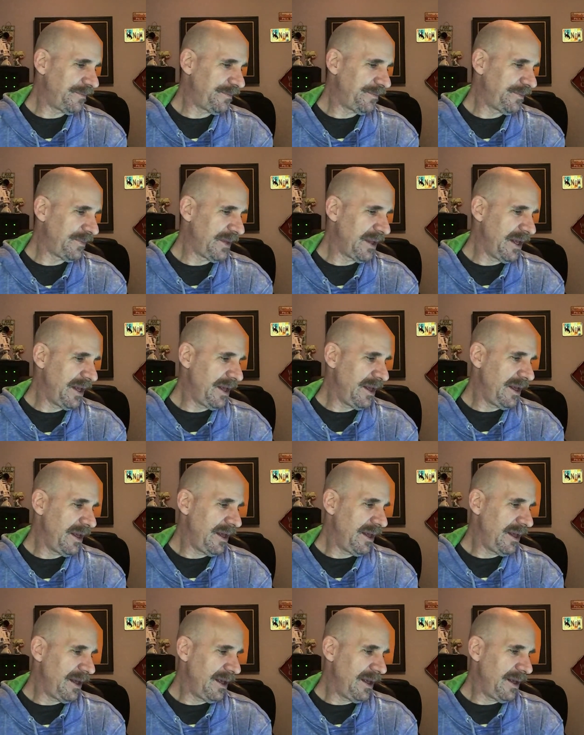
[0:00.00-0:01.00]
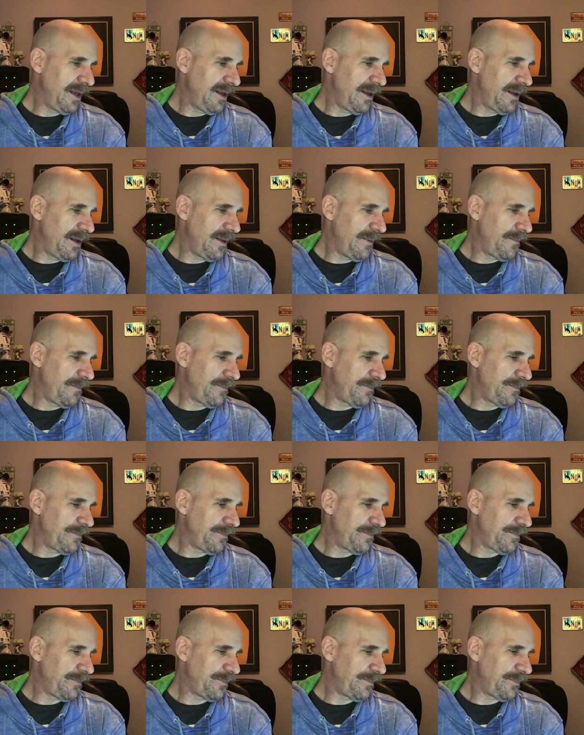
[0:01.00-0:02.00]

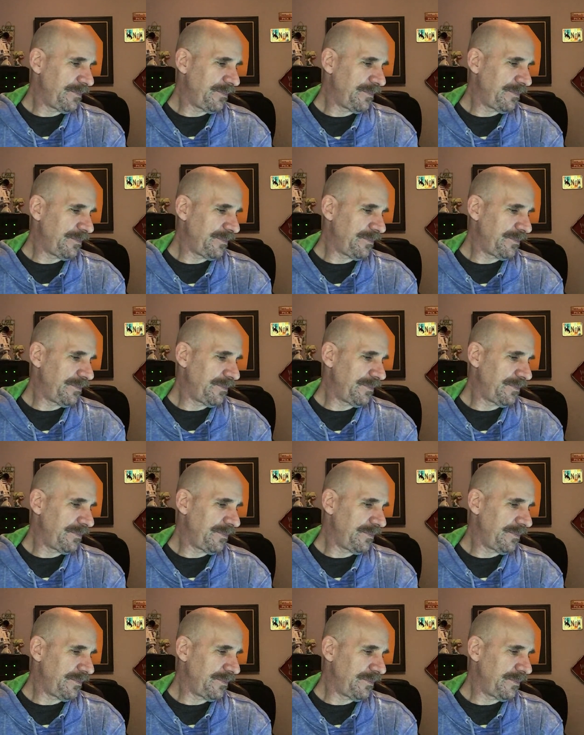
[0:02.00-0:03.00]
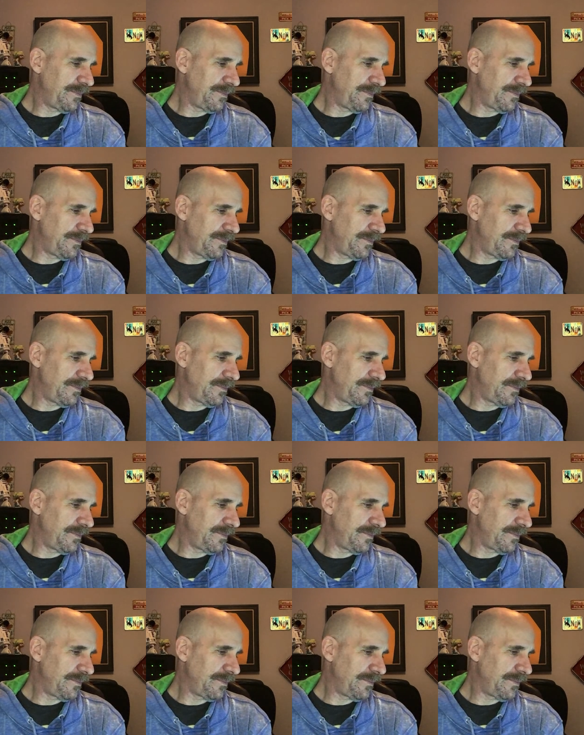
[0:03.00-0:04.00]

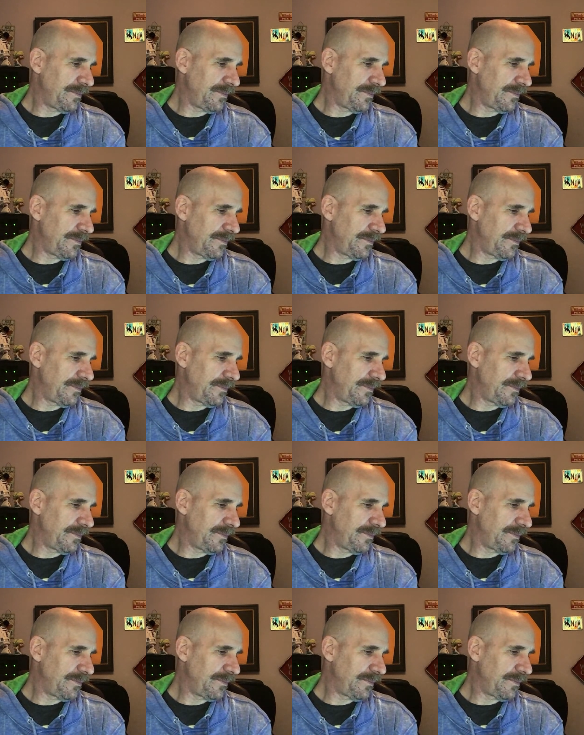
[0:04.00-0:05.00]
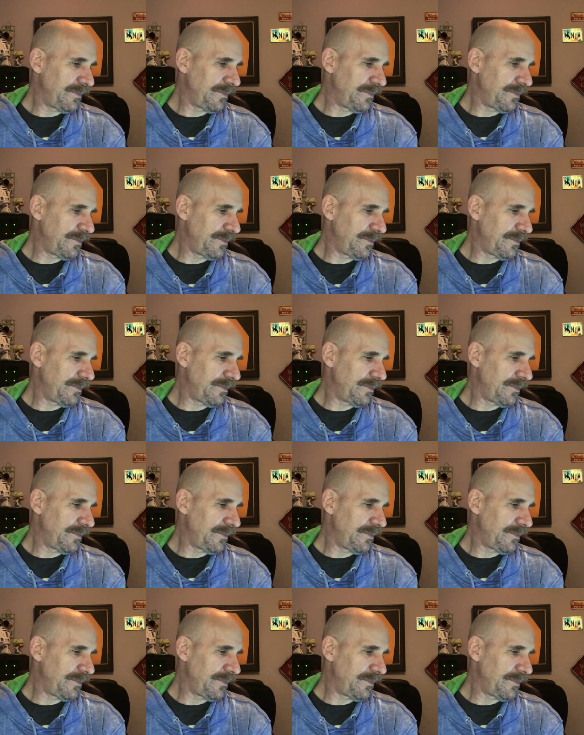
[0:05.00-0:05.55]
(no one is talking)